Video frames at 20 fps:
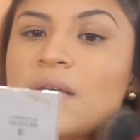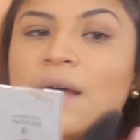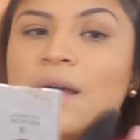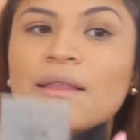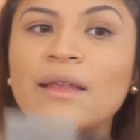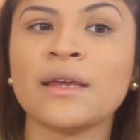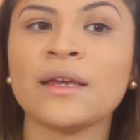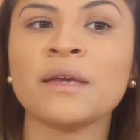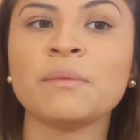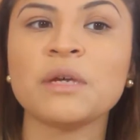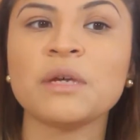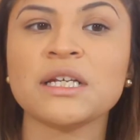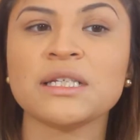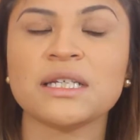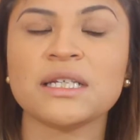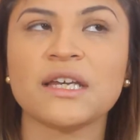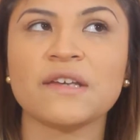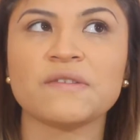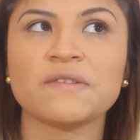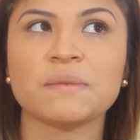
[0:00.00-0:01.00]
I like it because
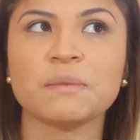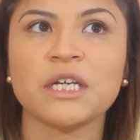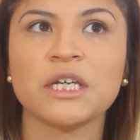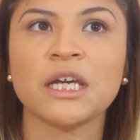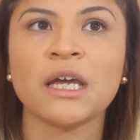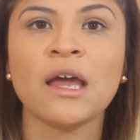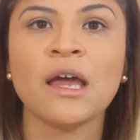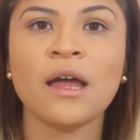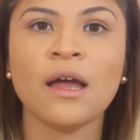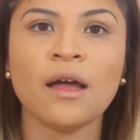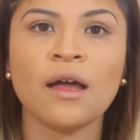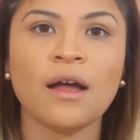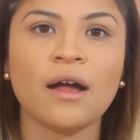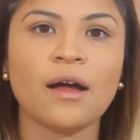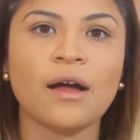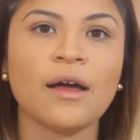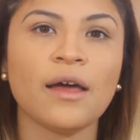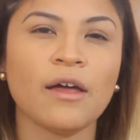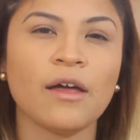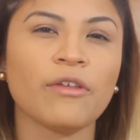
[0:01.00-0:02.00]
it gives me
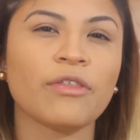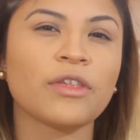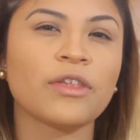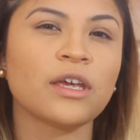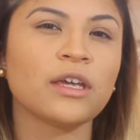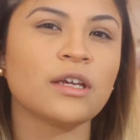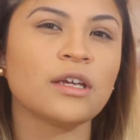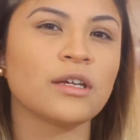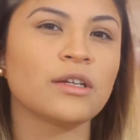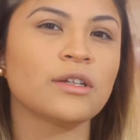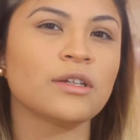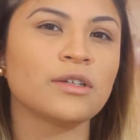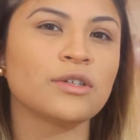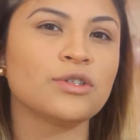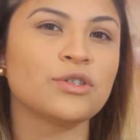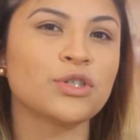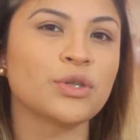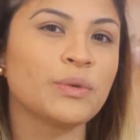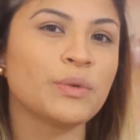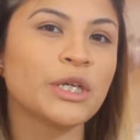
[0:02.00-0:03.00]
a healthy,
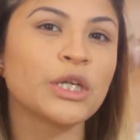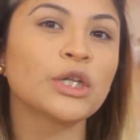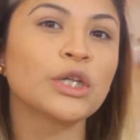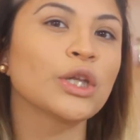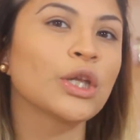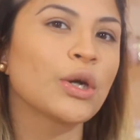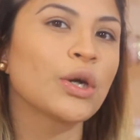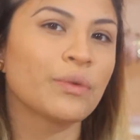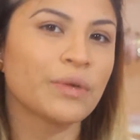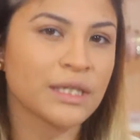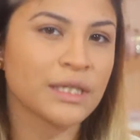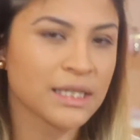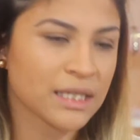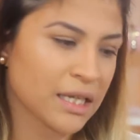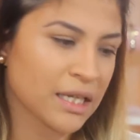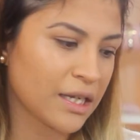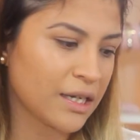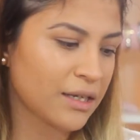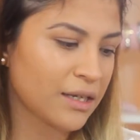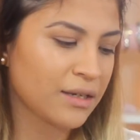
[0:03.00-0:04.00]
dewy, glowy
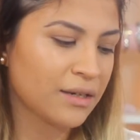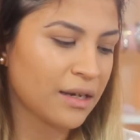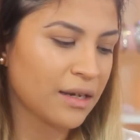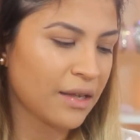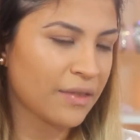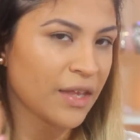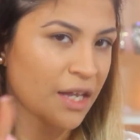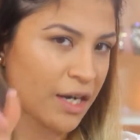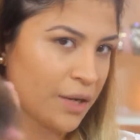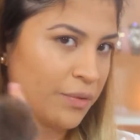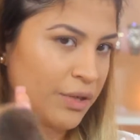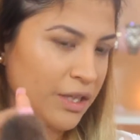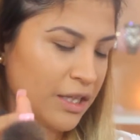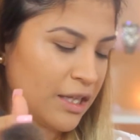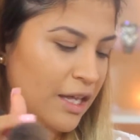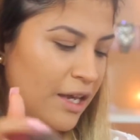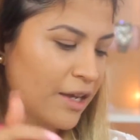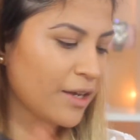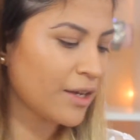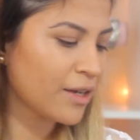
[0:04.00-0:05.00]
skin that I really
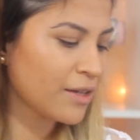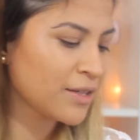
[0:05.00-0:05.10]
like.